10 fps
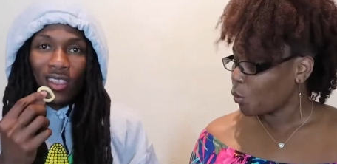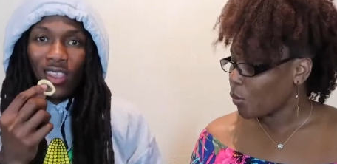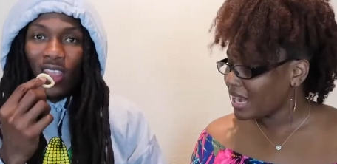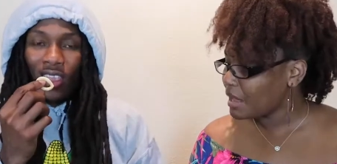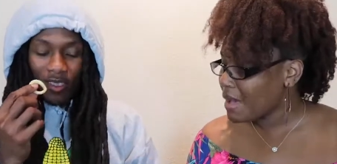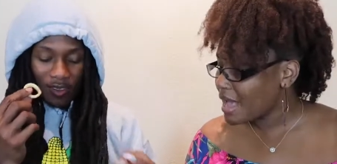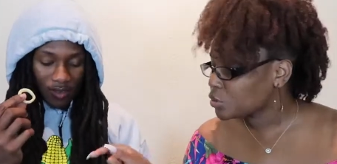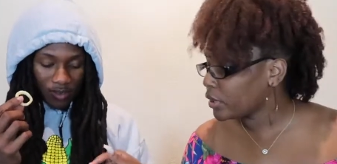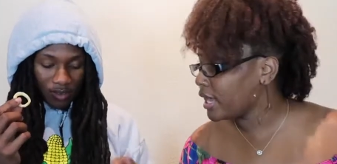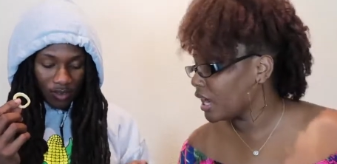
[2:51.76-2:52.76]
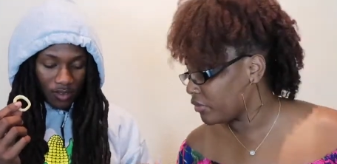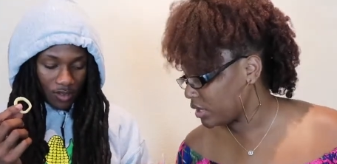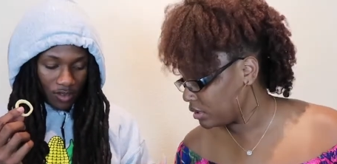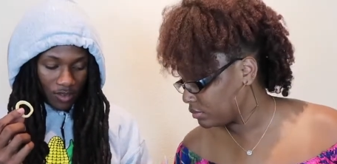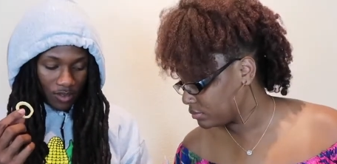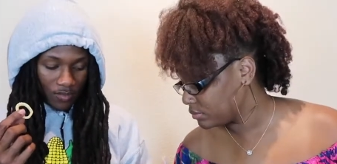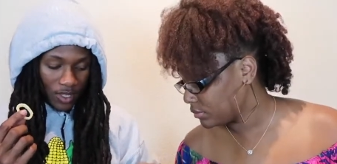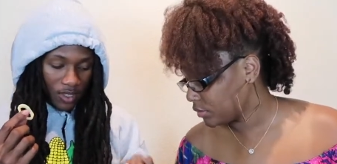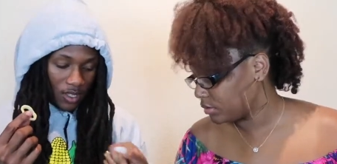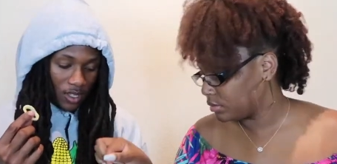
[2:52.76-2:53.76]
Speaker 1: Why they about so airy?
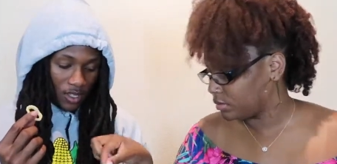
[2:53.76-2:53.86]
It's